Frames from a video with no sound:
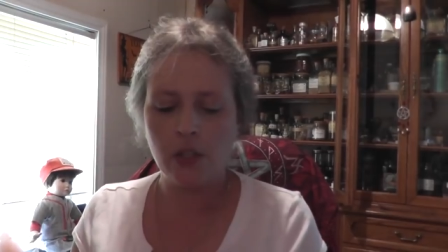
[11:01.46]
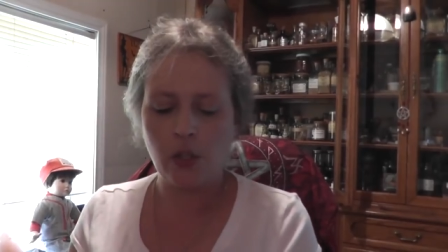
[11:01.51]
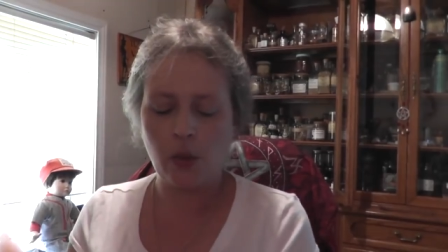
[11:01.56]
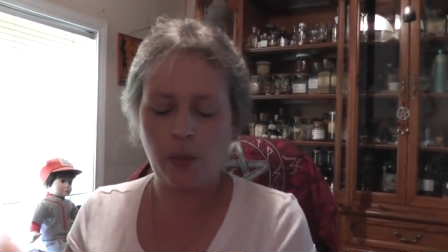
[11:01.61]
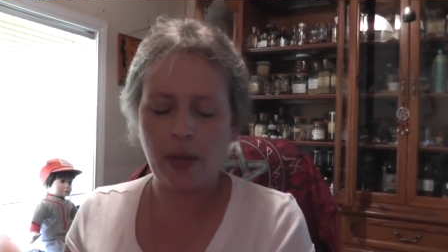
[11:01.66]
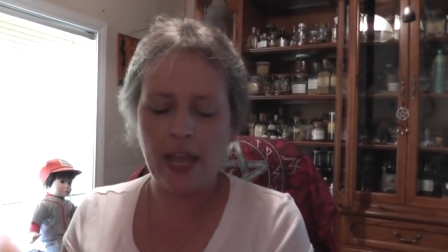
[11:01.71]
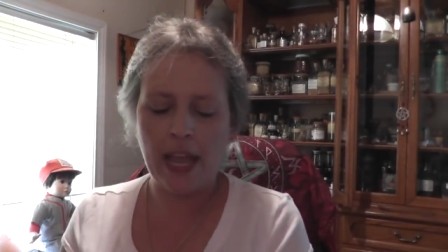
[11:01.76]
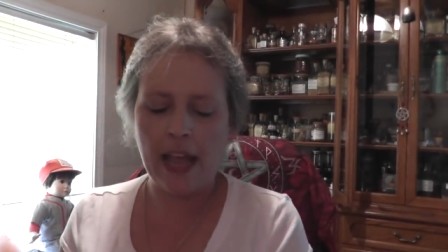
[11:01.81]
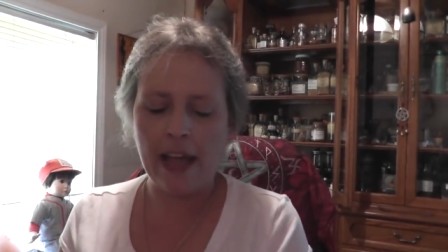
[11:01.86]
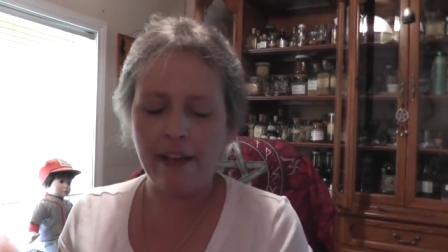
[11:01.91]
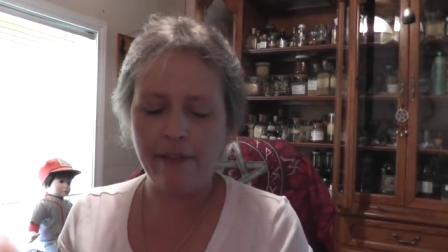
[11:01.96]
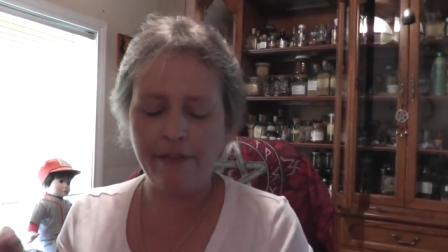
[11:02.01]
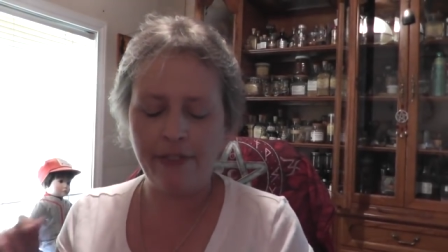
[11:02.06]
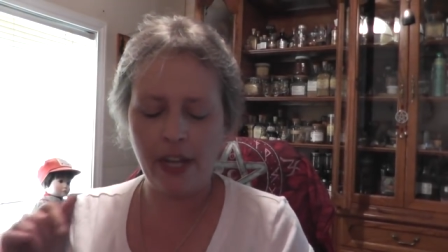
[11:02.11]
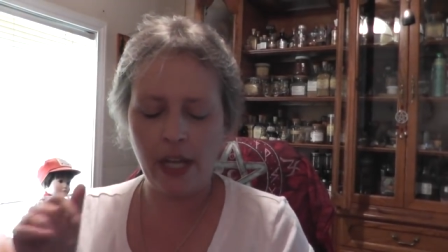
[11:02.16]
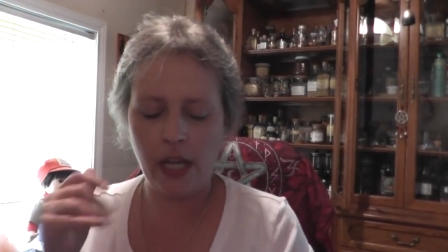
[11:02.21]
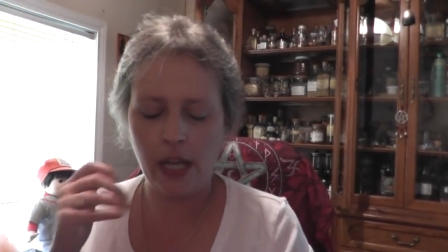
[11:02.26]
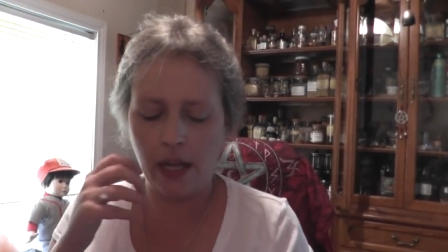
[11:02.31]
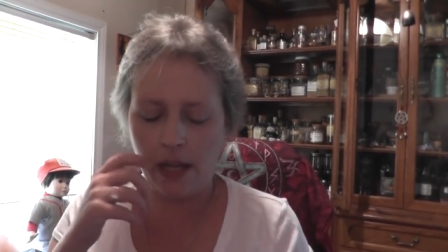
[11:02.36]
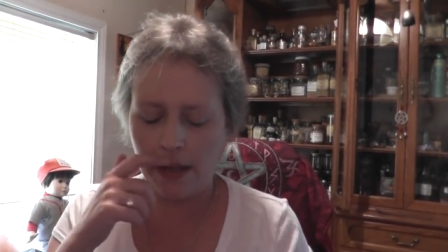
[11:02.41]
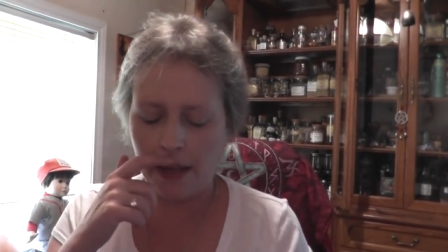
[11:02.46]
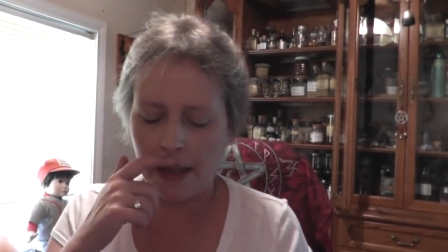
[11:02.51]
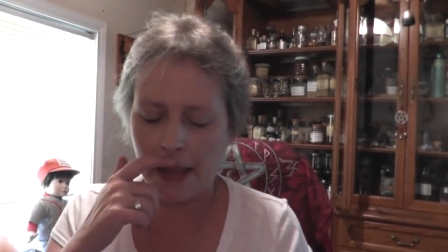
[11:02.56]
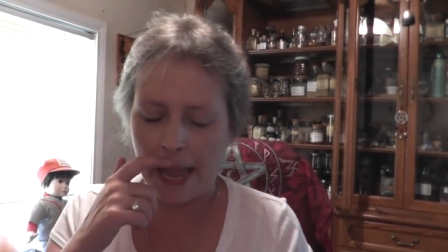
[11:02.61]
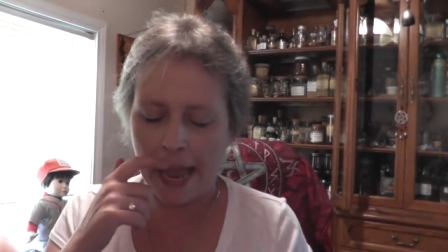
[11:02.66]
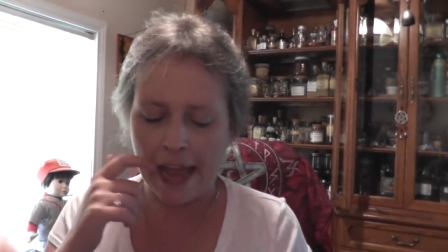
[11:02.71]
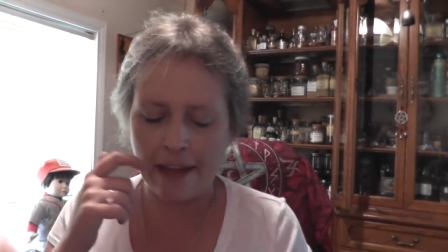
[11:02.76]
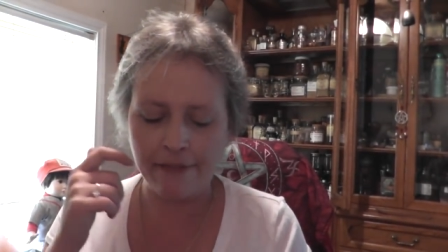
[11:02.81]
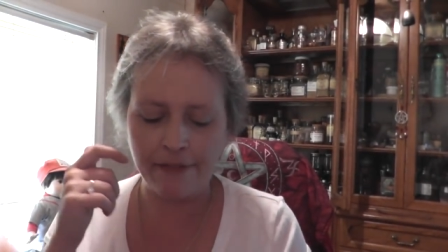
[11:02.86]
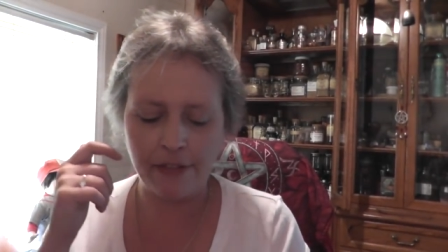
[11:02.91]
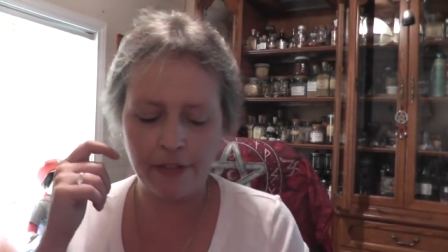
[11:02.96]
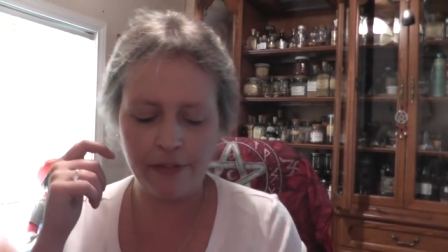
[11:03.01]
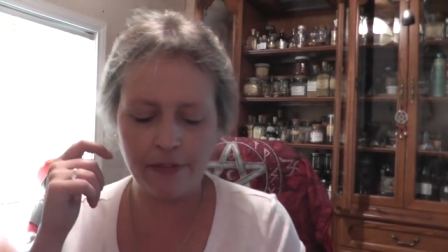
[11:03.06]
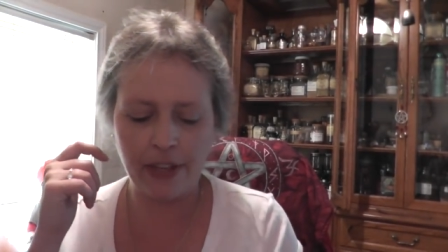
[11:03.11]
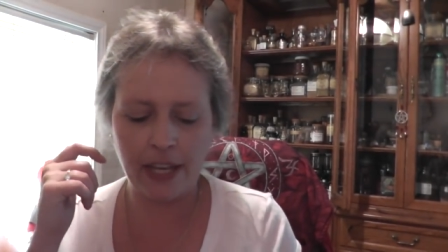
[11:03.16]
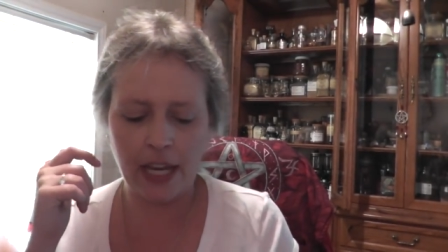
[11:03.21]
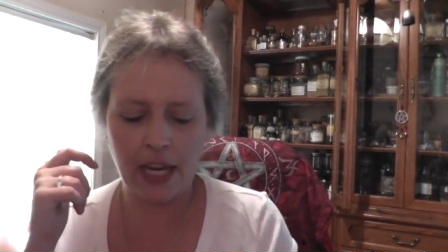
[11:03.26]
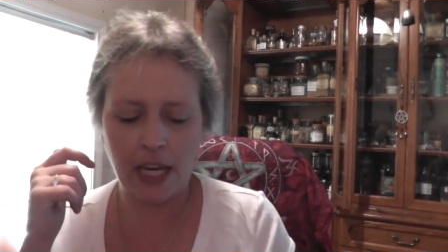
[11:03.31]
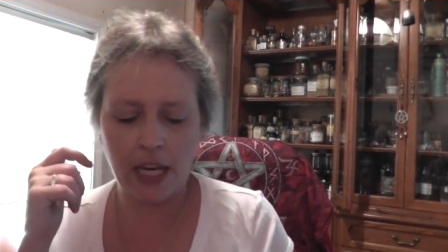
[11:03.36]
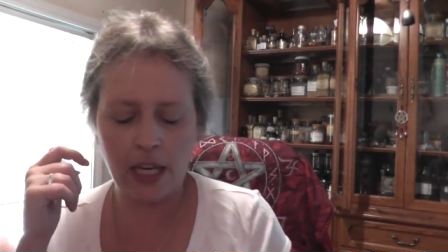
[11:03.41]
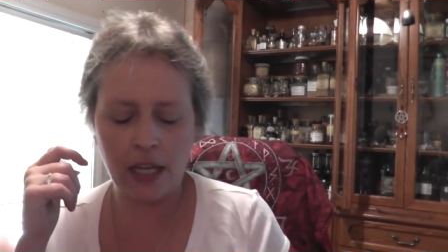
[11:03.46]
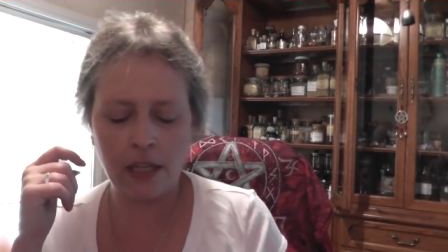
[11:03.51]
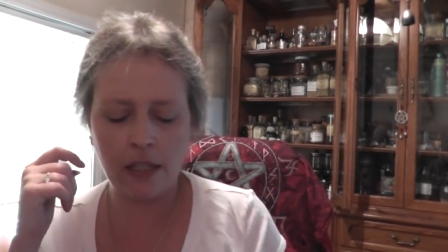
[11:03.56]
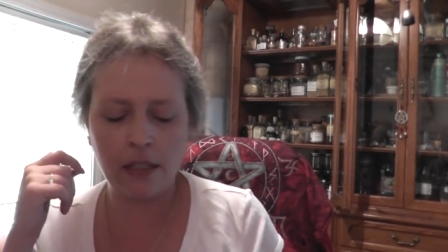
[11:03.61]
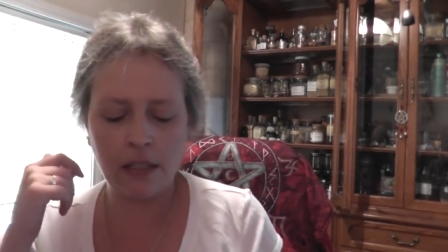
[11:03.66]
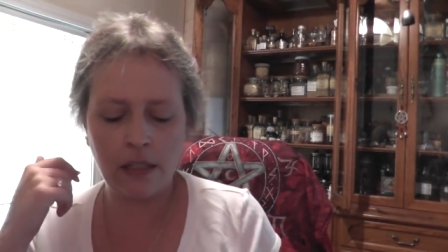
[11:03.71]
so we have a half of a